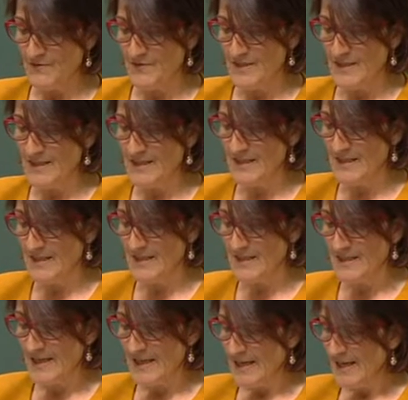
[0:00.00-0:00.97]

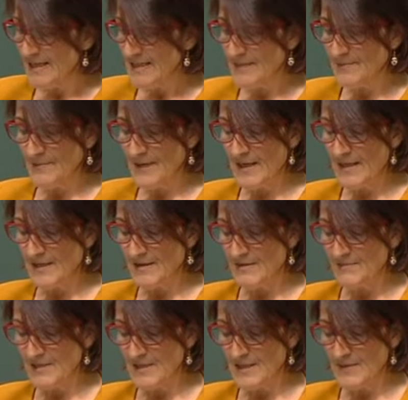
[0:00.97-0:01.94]
facilities.
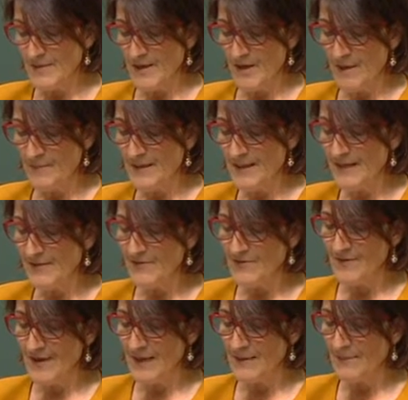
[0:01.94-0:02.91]
Mr Speaker, I believe the
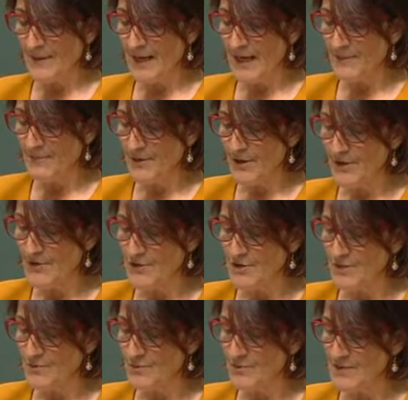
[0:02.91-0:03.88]
Valley Park
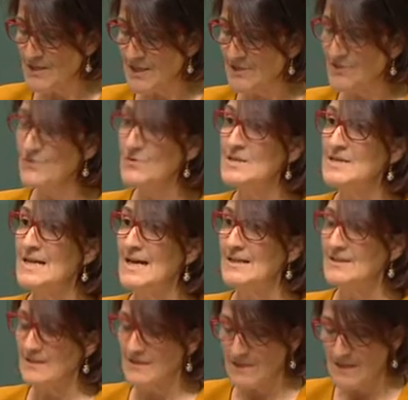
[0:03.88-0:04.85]
project will set new
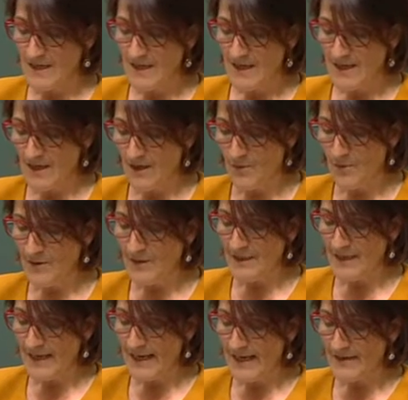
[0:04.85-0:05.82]
standards in
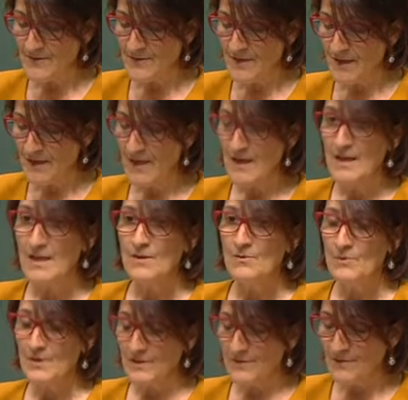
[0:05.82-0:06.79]
quality housing
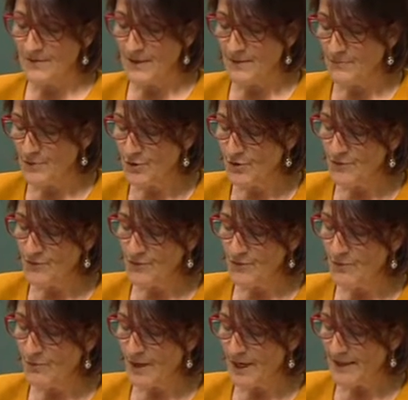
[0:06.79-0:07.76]
with
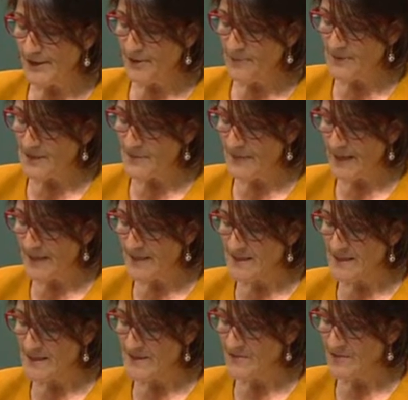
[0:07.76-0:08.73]
beautiful wide open
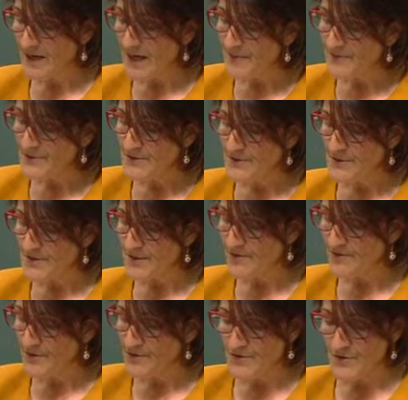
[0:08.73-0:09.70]
spaces, a vibrant,
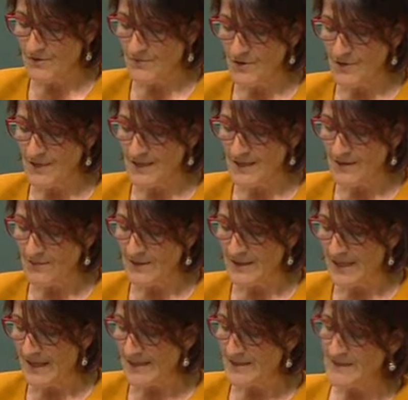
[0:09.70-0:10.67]
diverse community with
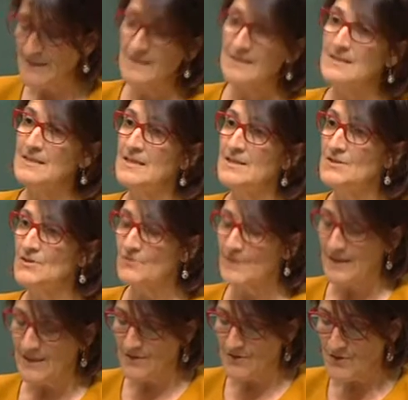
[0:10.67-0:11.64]
excellent
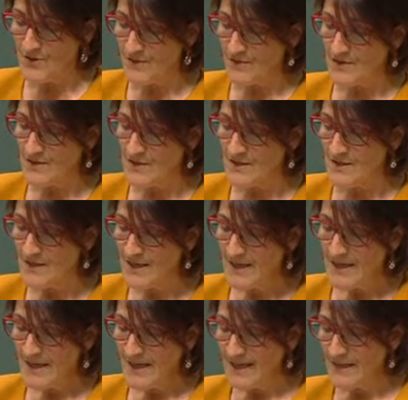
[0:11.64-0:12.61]
integrated services,
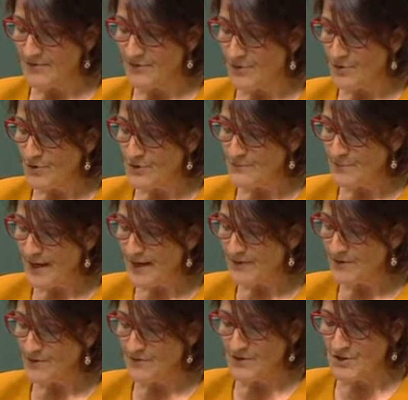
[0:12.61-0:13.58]
and of course part
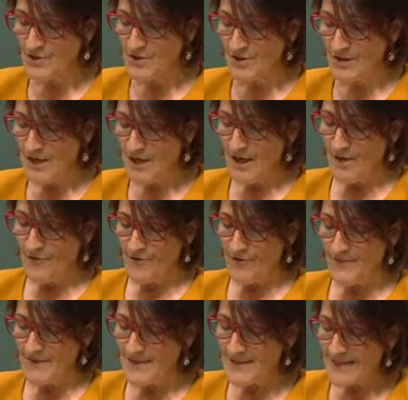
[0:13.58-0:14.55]
of the vision
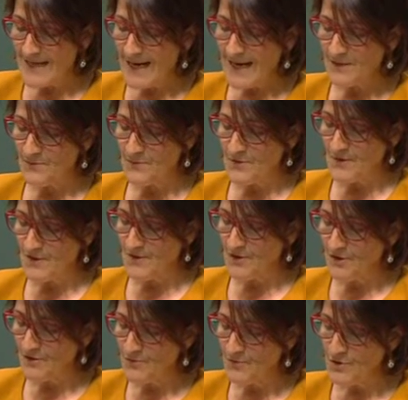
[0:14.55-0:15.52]
from the start was that the
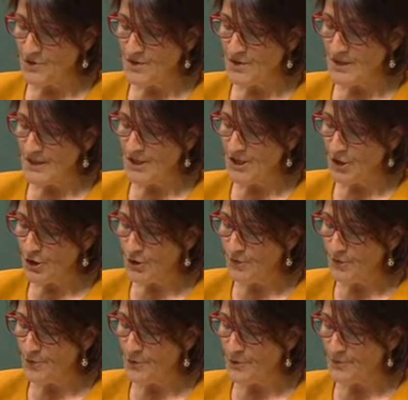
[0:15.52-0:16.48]
community
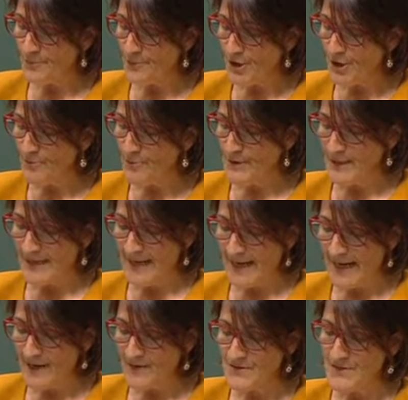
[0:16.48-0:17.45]
include appropriate
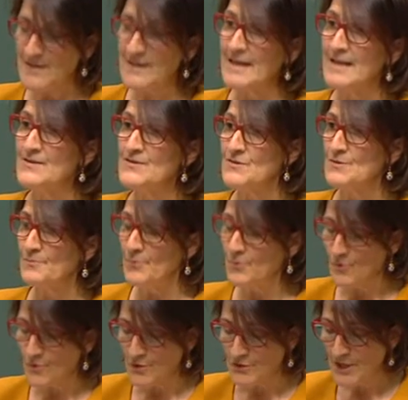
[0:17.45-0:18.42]
housing and
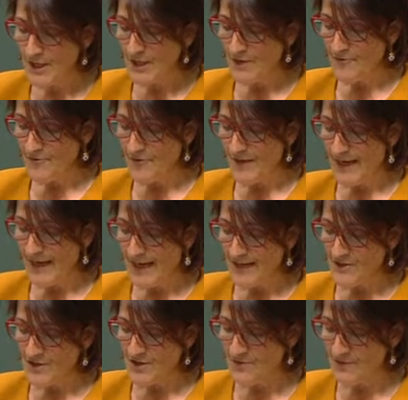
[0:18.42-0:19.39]
support for
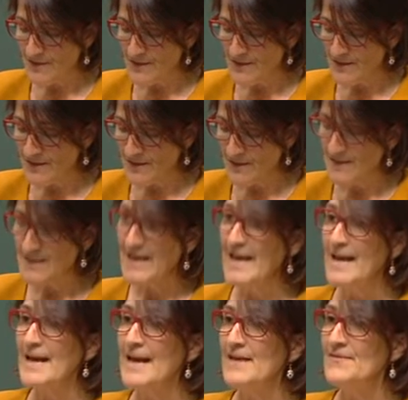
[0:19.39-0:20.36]
ageing residents,
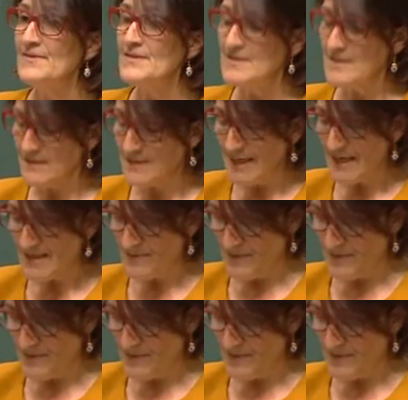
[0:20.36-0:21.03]
and this it does,